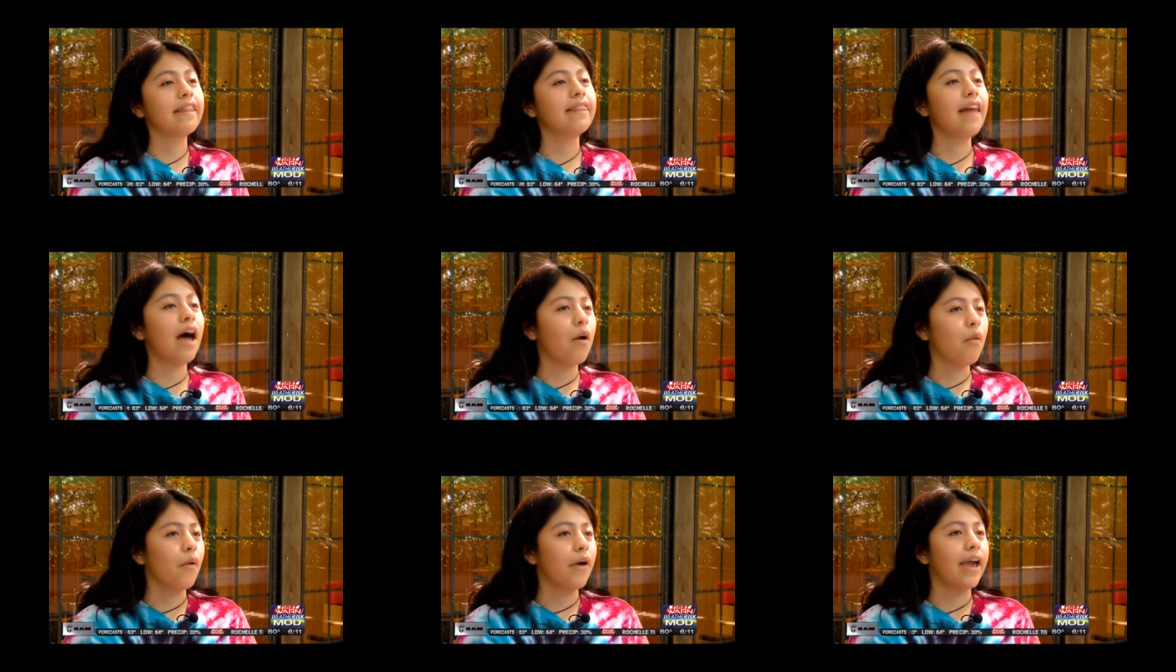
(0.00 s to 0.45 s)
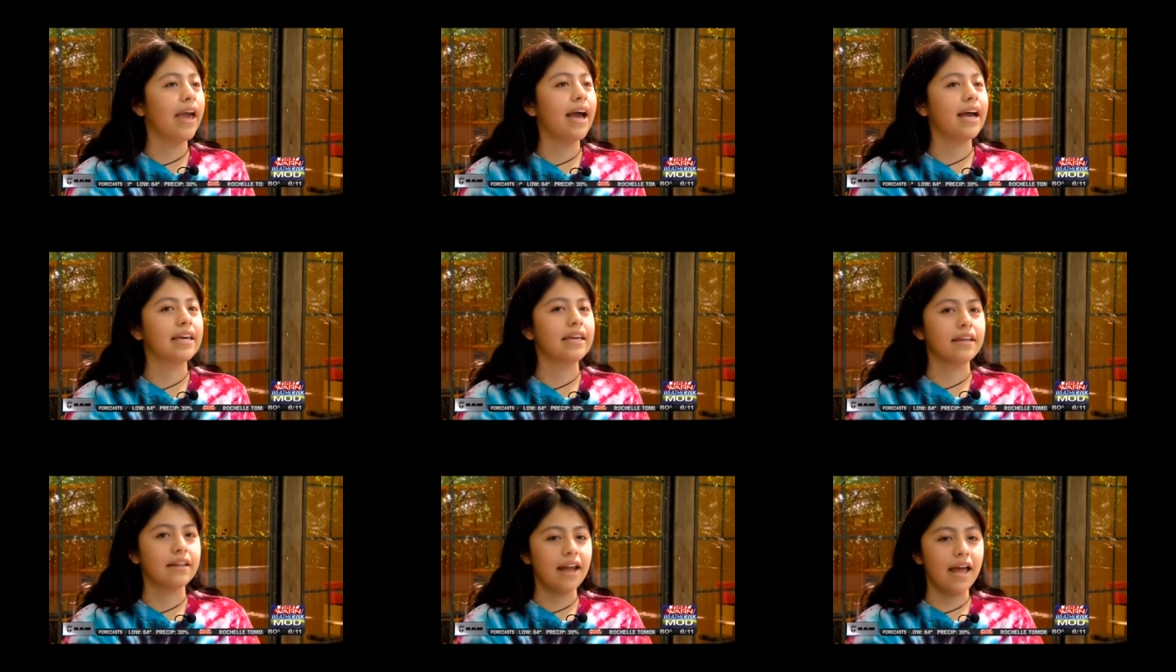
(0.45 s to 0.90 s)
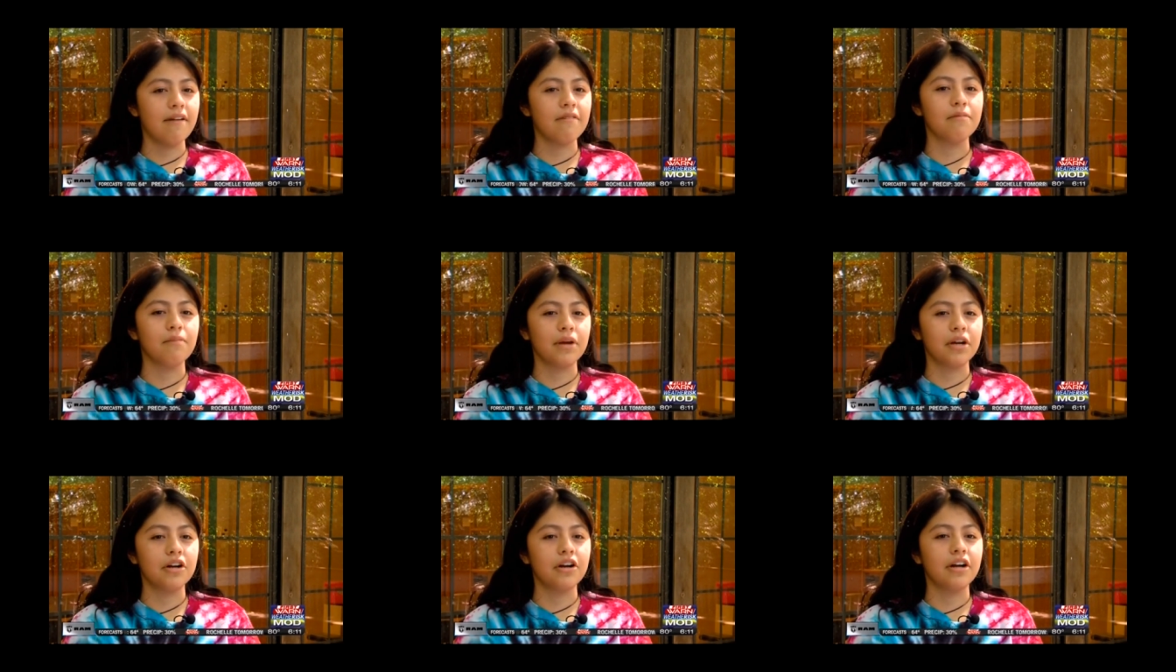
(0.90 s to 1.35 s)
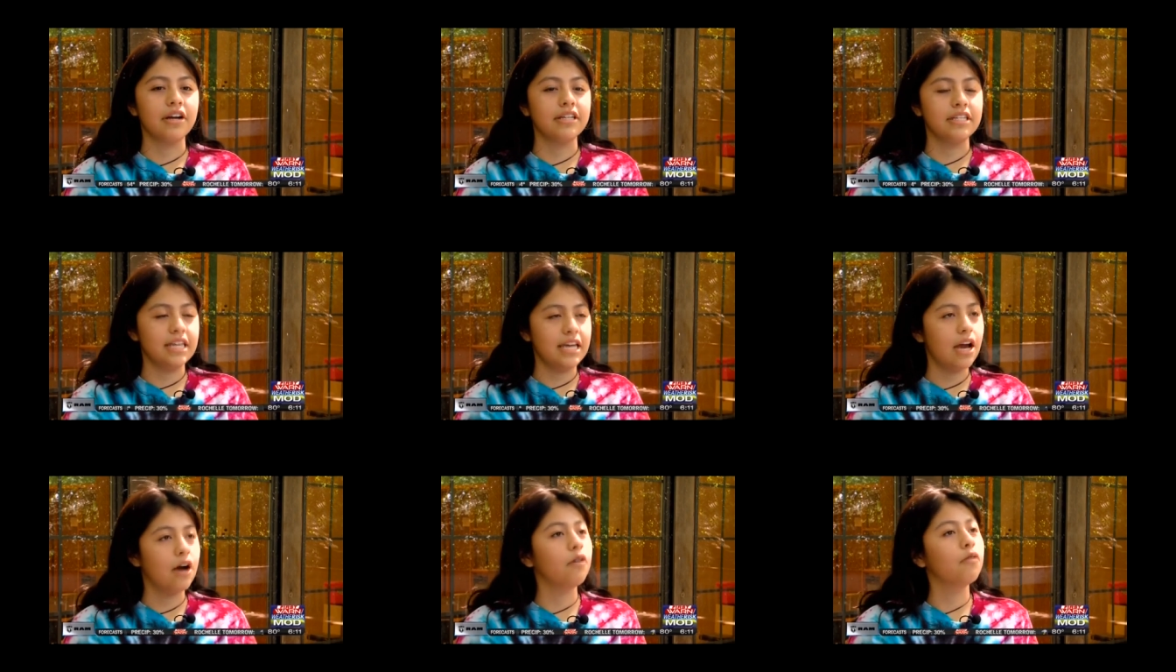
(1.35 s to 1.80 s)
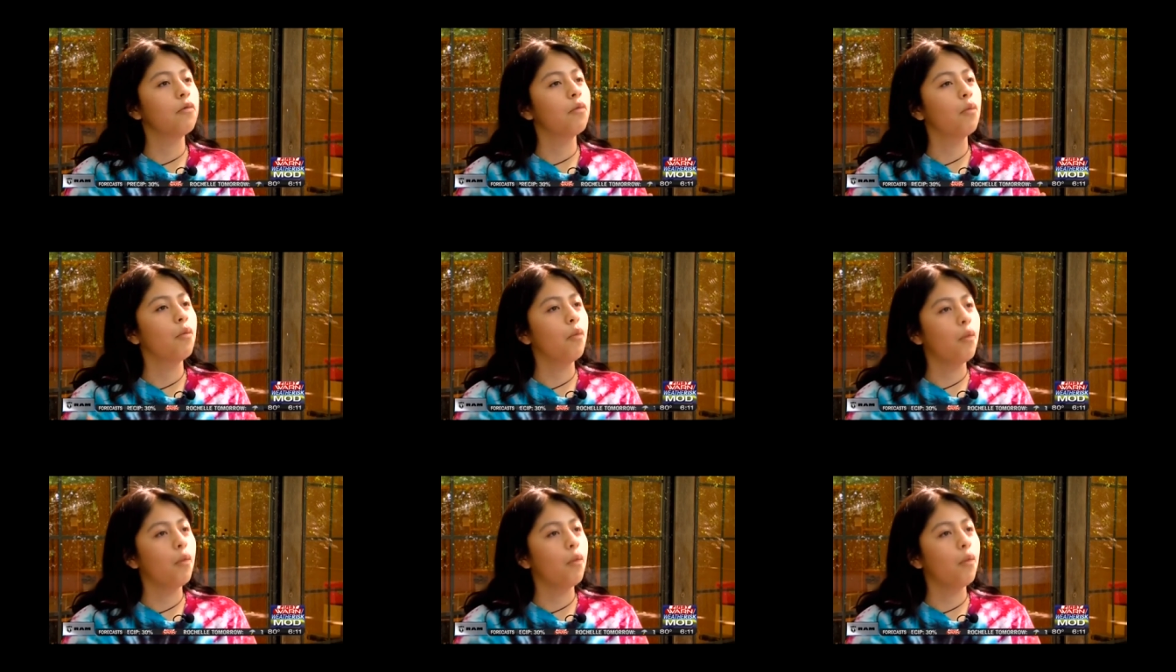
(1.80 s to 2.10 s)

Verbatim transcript: in that way I can have a better idea of